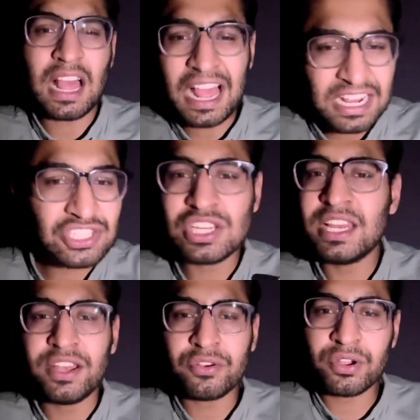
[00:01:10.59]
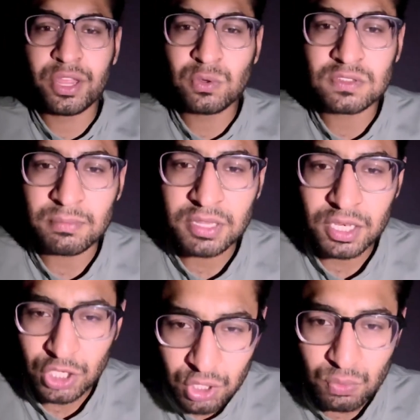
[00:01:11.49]
actually introduce
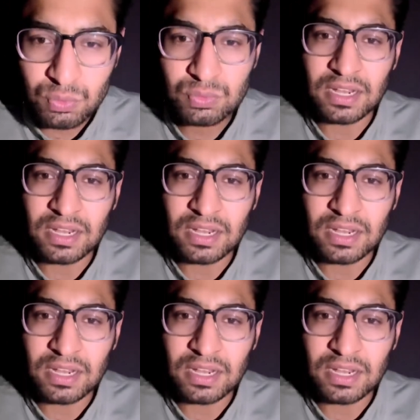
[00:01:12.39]
something new